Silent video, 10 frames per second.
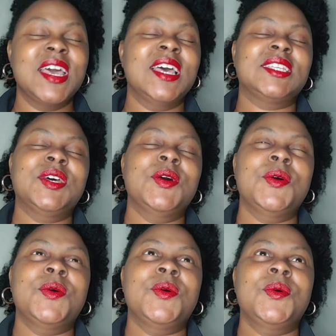
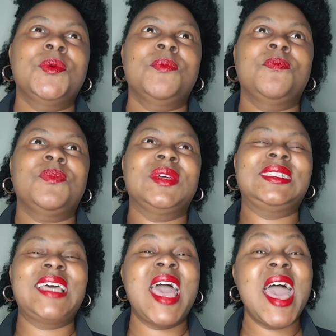So
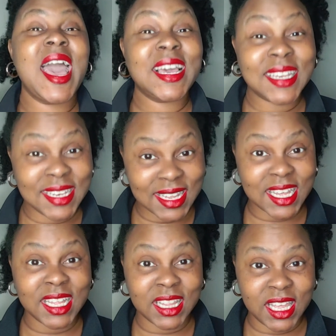
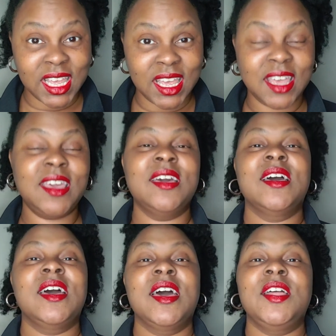technically,
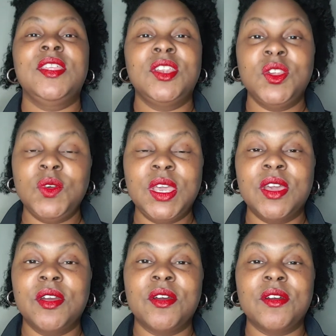the new
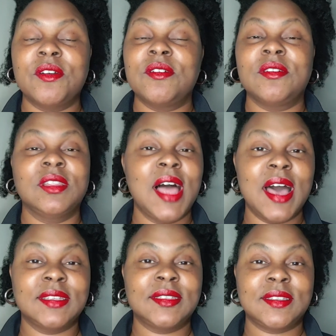year
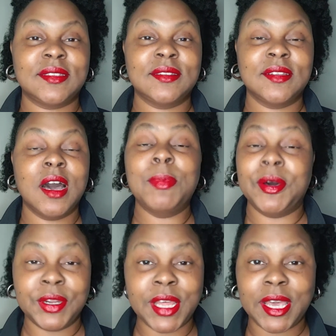lasts about
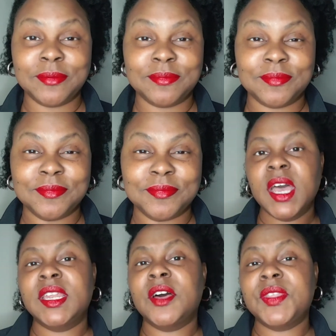a day.
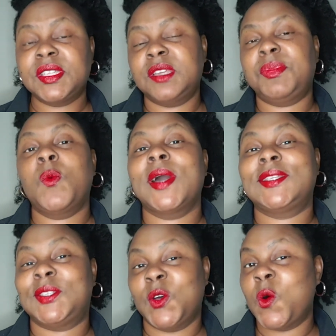Now, this could be why
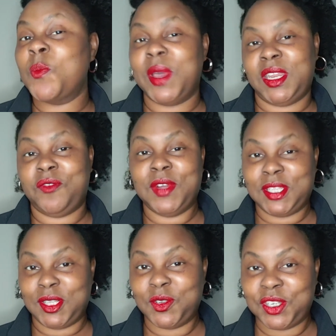so many
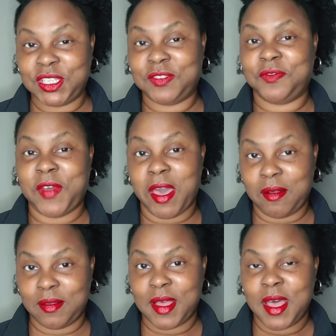resolutions
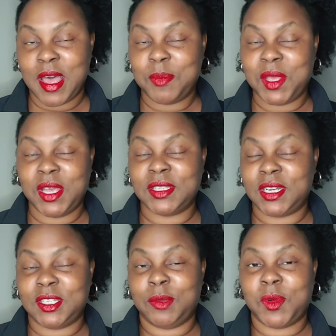fail, because on
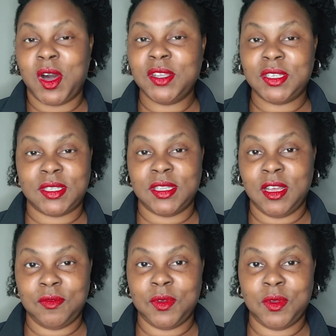a subconscious
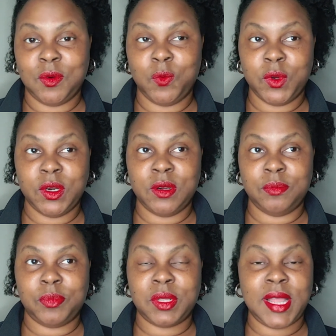level, we're
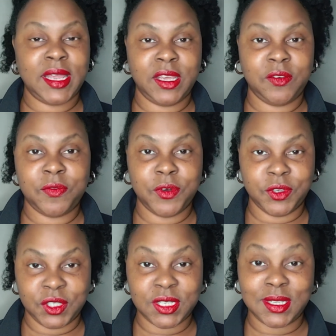planning for
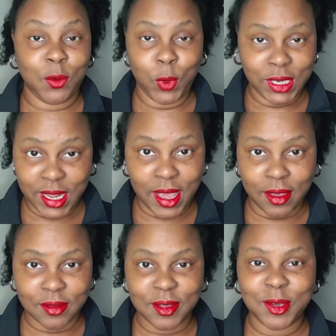just one
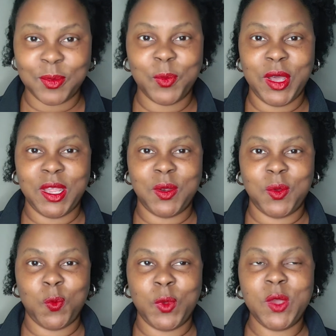day
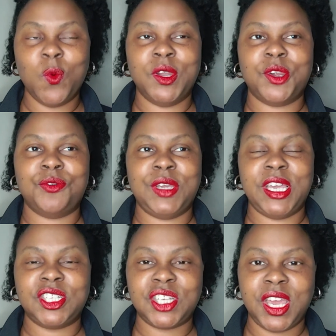when we want to
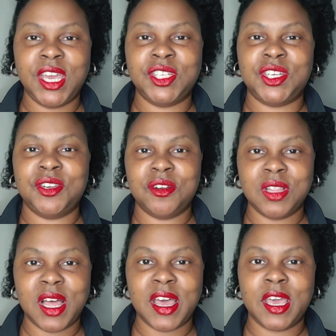create change in our
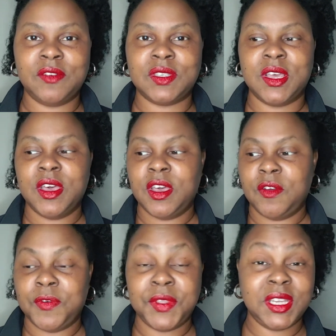lives
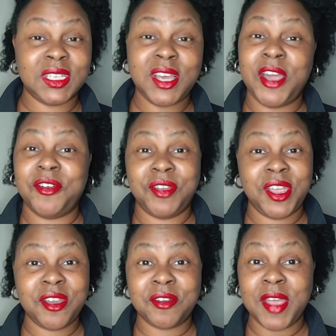for the entire
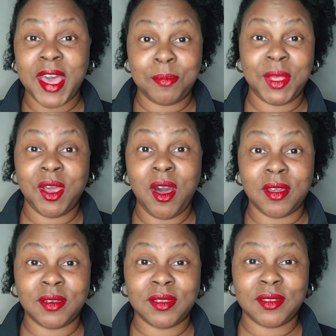year and
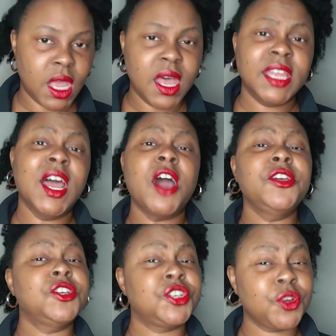beyond. Now, are
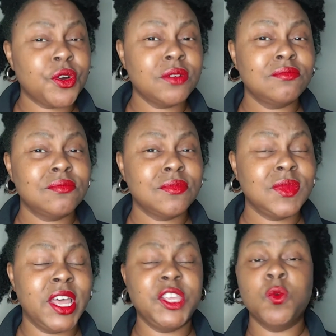you sure
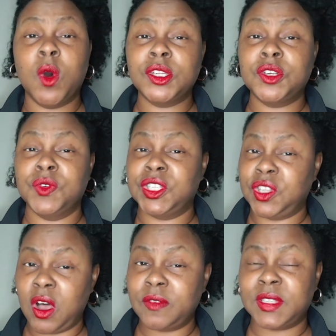that you want to
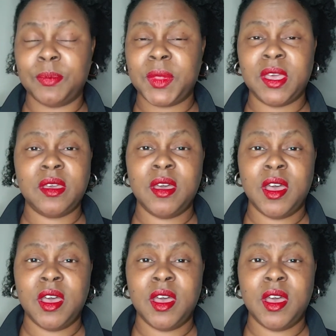resolve something